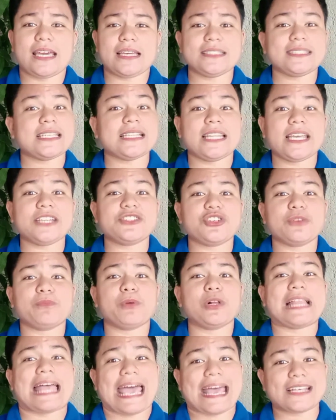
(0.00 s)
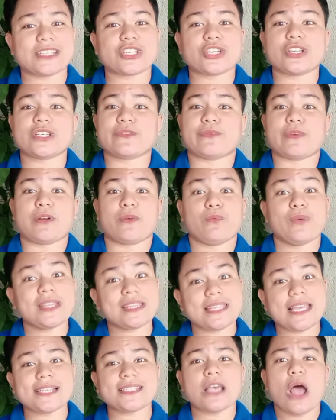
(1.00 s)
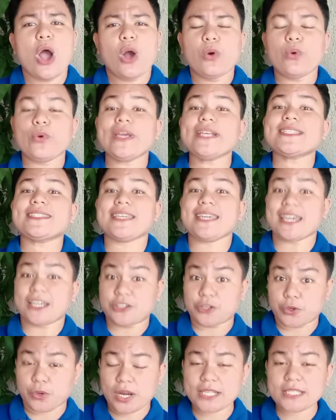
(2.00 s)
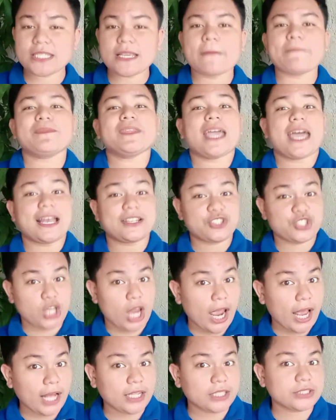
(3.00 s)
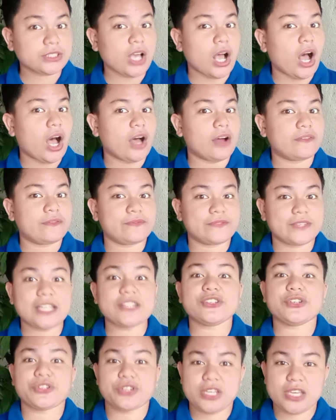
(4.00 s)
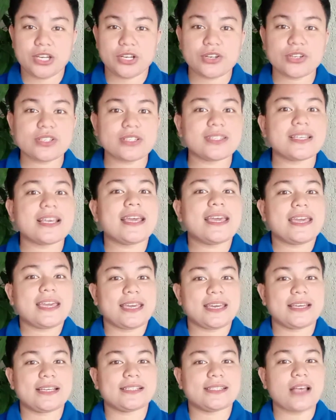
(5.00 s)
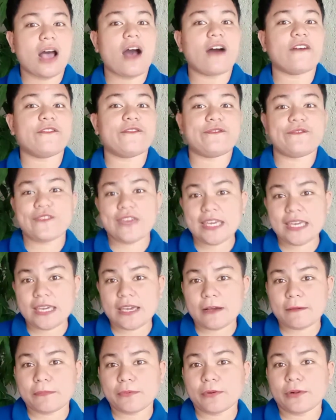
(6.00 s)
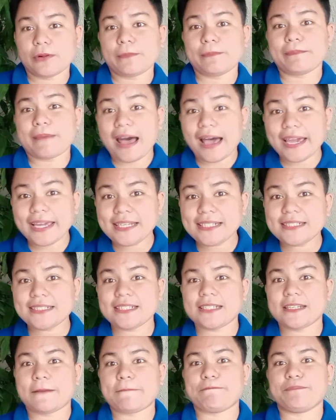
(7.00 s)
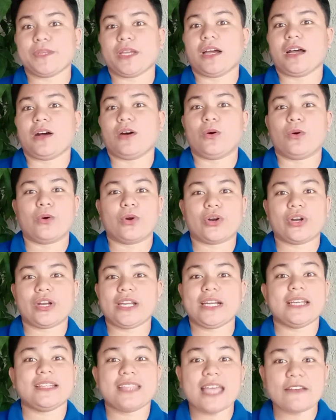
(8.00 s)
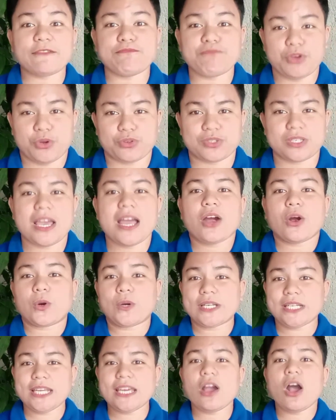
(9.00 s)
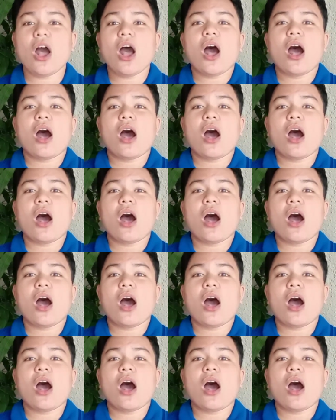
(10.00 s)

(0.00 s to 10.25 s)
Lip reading: intelligible answers from a witness who is ignorant, a child of tender years, is of feeble mind, or in a deaf mute, or D,